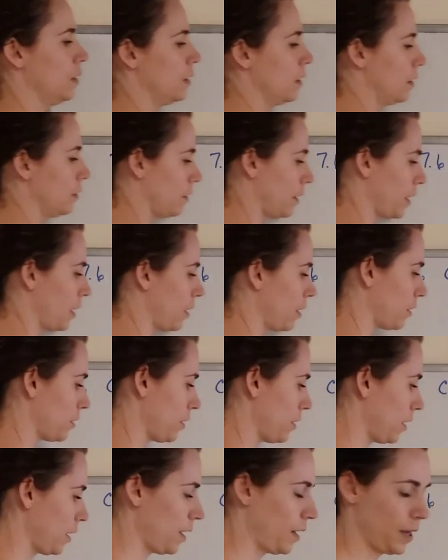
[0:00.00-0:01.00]
All right,
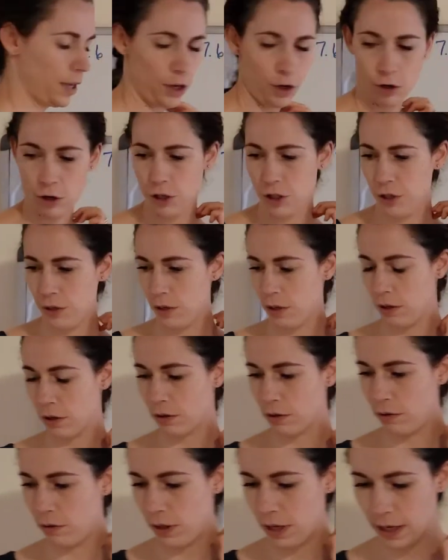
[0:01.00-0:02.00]
I'll encourage you to look
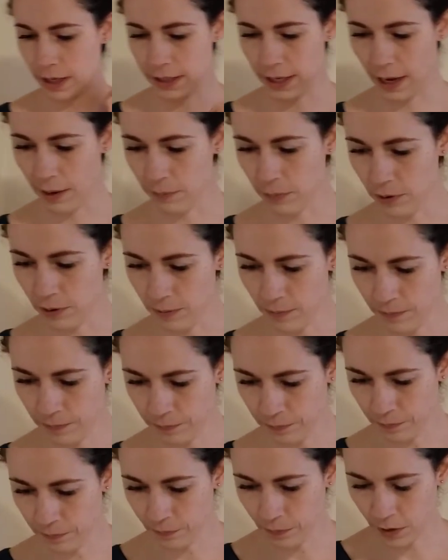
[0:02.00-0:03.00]
through the example
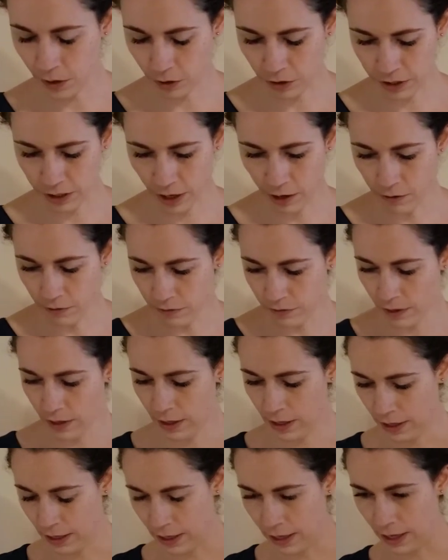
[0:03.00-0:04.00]
yourself,
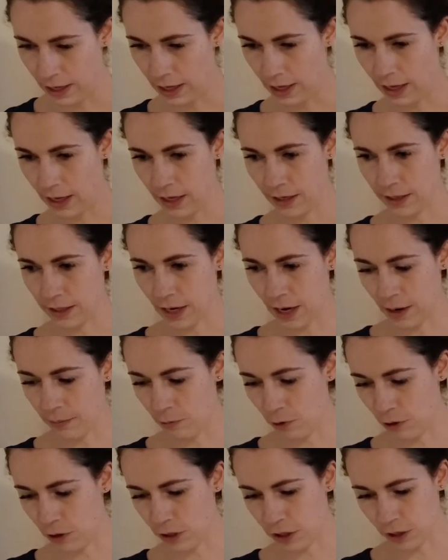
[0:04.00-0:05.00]
and I'm
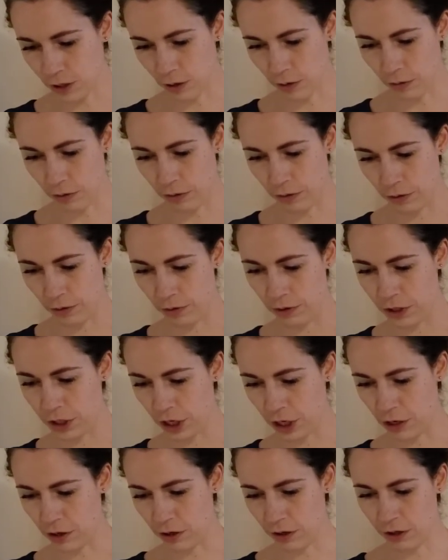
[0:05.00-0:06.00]
going to go through the
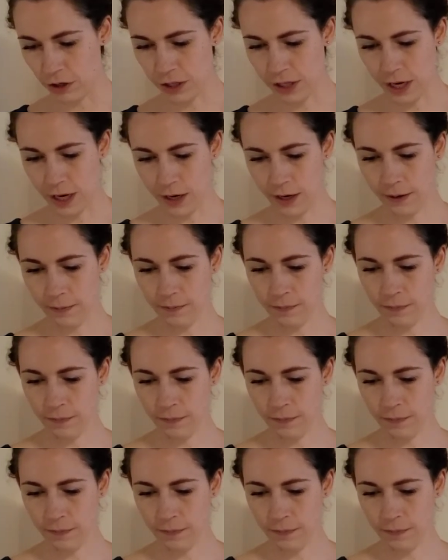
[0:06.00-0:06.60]
check your understanding.